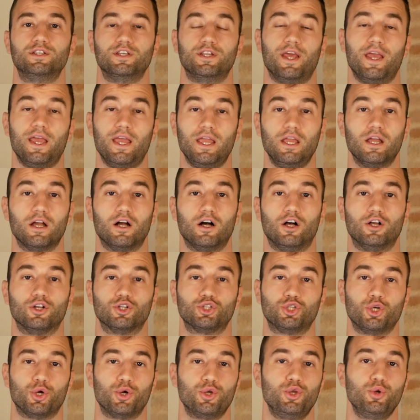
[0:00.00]
Today,
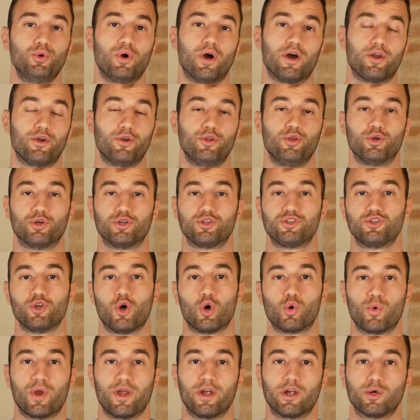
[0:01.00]
I'll show you how to do your
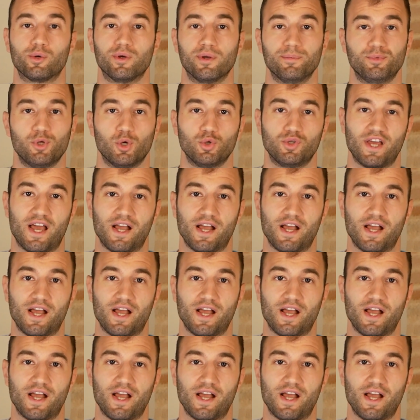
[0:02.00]
SoRare crypto